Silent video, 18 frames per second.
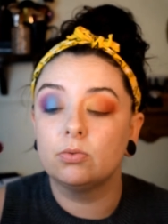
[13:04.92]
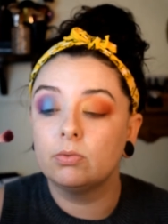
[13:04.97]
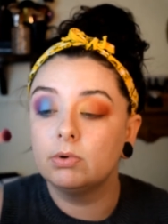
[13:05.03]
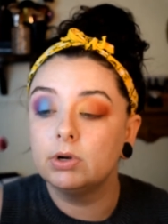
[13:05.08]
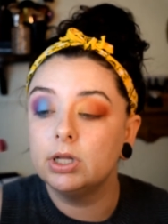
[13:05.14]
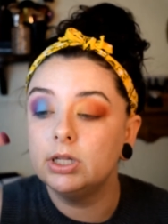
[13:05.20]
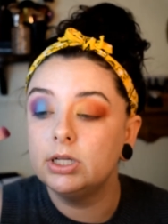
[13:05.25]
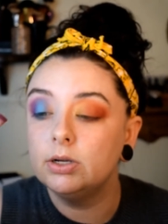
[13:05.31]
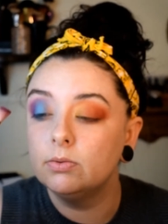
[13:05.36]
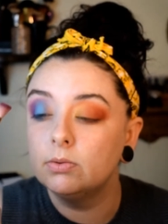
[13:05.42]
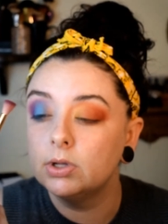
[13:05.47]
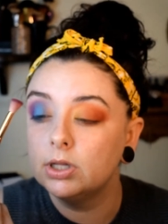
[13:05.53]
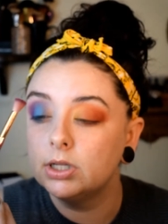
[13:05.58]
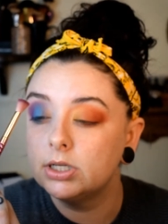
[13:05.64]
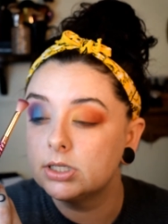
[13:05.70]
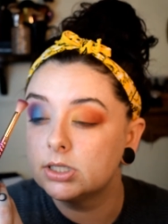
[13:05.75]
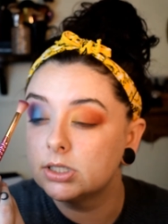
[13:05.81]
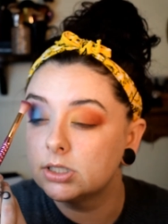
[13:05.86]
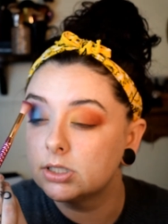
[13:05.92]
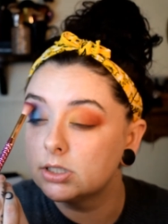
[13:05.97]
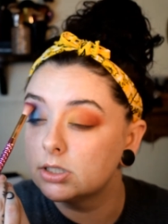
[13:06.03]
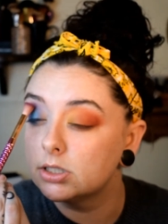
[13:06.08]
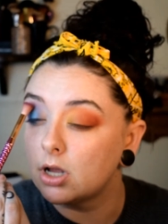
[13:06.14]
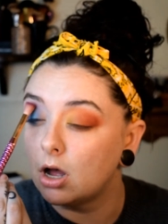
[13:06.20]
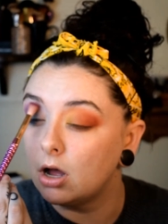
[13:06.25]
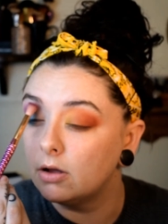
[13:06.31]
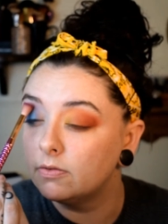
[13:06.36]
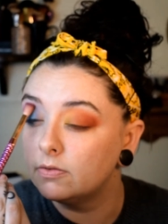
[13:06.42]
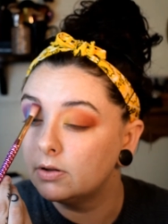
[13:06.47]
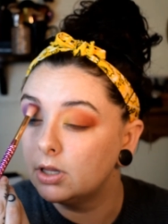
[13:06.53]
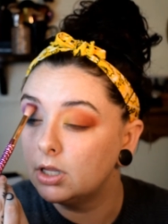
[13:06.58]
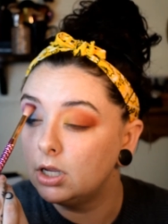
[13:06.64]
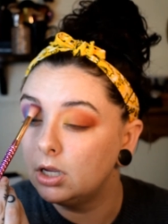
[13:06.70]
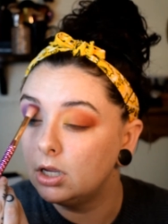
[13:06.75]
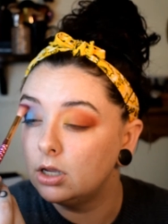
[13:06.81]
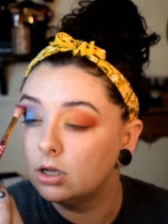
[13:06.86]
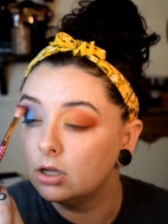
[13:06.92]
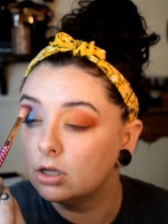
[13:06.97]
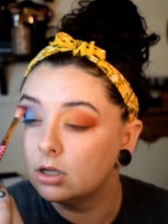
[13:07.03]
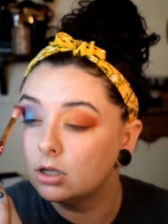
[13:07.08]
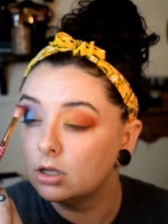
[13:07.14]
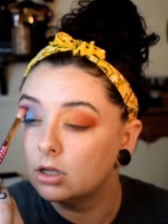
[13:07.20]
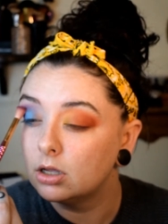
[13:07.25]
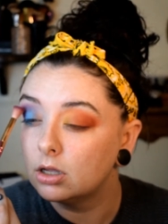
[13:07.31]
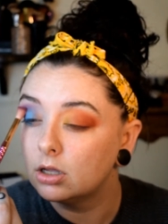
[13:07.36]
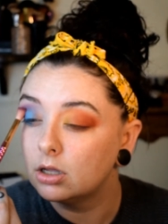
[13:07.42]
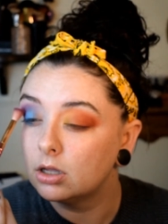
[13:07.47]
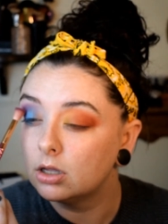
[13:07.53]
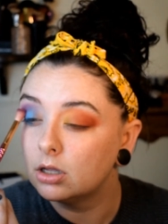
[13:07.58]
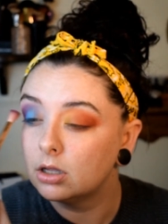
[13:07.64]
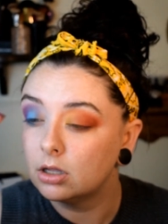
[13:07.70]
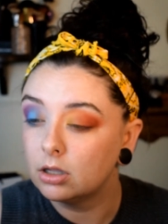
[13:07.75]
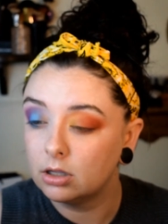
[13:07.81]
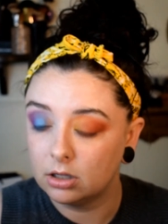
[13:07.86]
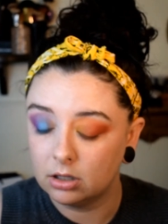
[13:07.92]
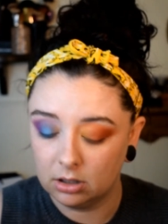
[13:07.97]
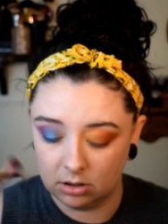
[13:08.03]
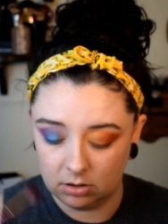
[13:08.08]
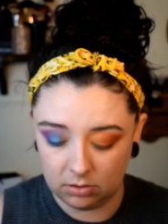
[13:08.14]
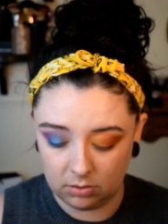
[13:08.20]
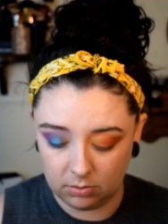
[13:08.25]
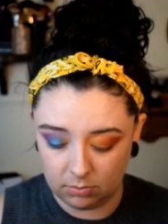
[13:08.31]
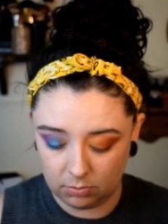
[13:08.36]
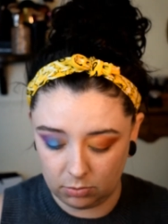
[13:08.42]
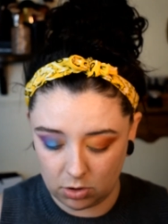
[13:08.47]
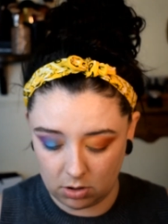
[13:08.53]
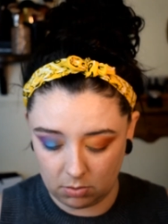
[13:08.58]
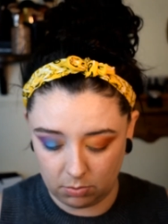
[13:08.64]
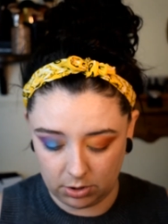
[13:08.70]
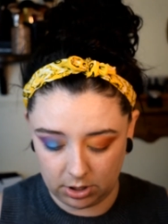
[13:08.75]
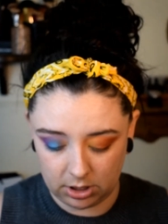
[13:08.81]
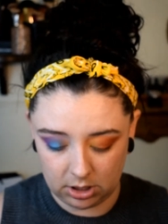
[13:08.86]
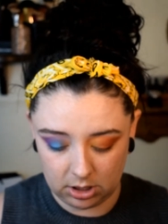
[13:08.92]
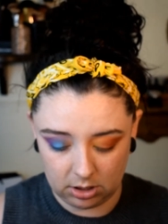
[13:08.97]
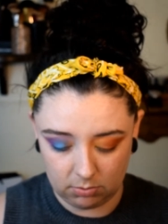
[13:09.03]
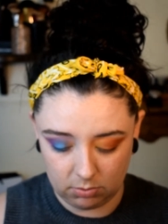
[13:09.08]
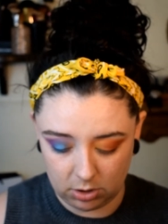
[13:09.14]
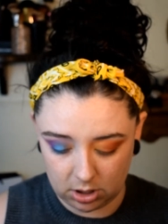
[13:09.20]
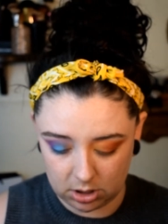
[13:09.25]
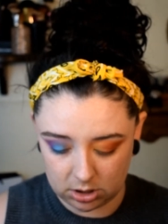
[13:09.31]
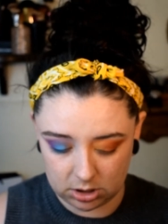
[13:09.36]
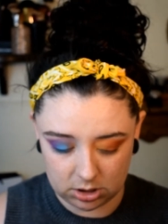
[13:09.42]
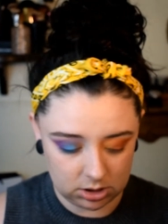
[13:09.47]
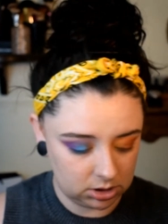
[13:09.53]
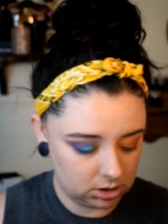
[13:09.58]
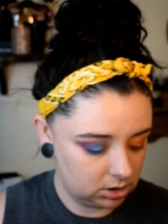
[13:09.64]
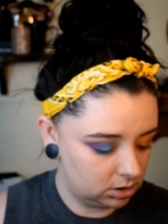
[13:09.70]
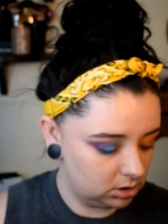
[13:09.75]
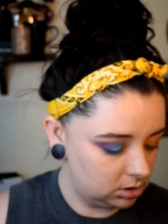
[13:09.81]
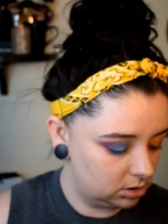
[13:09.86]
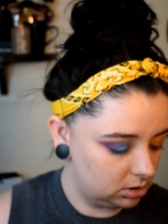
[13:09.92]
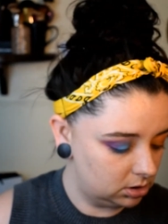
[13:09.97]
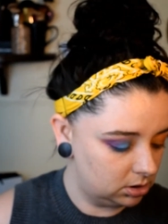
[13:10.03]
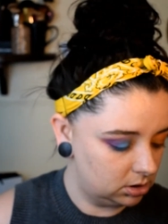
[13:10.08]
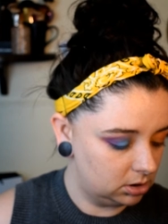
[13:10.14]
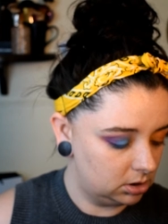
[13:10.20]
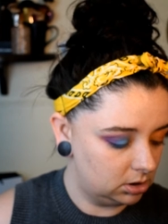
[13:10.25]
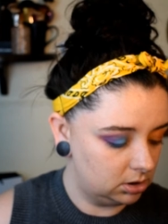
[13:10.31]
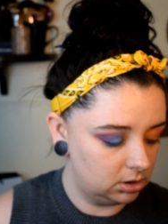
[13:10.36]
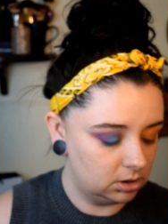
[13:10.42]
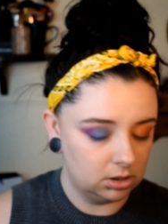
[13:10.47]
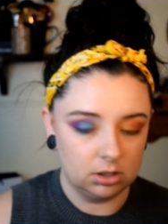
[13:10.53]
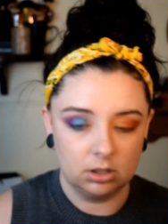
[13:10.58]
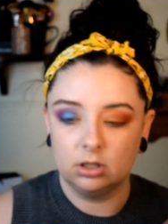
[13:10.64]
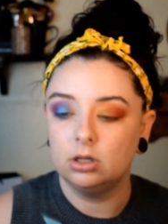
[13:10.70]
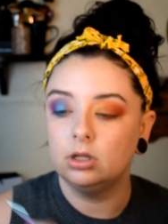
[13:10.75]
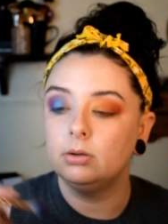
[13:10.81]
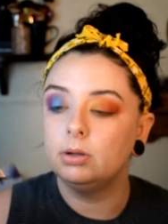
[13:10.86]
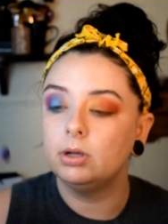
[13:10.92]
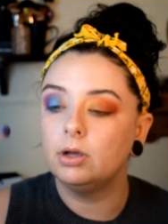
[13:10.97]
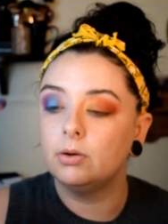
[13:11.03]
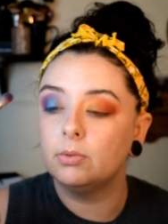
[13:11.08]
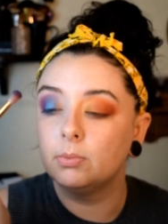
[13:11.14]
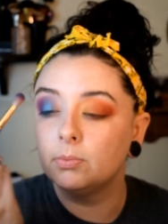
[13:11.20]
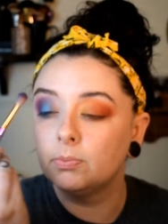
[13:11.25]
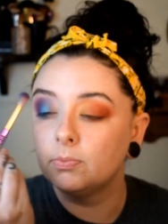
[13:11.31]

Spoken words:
really, really softly. Or on a blending brush. There we go.